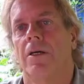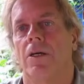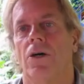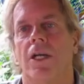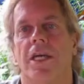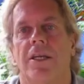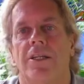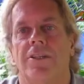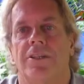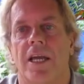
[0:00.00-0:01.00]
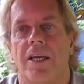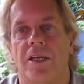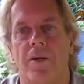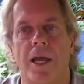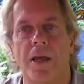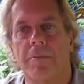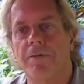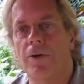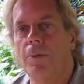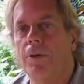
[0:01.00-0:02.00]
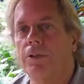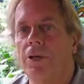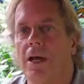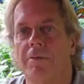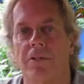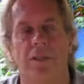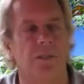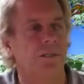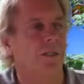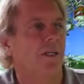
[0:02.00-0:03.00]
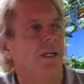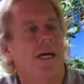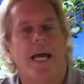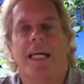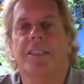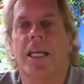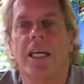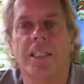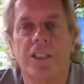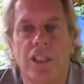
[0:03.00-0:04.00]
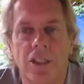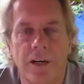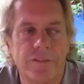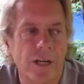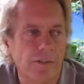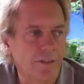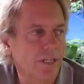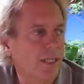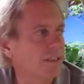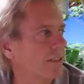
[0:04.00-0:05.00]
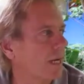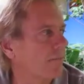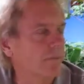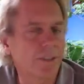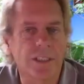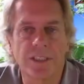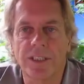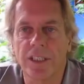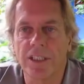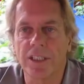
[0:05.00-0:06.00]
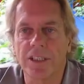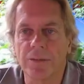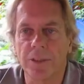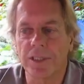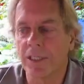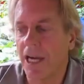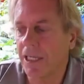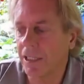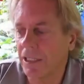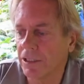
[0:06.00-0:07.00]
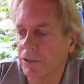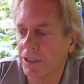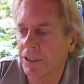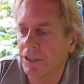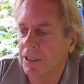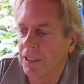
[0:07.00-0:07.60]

Okay, this is Andy Graham of Hobo Traveler, or Ask Andy Show. I've traveled nonstop for 16 years, went to 90 countries.